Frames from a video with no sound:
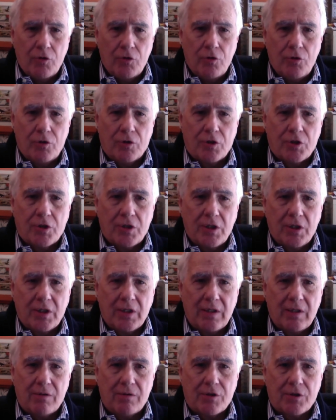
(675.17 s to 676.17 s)
the New York
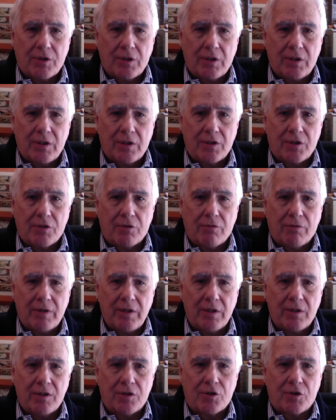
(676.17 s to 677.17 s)
Steakhouse as a
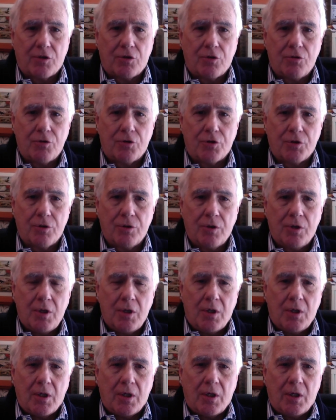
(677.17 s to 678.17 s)
great institution.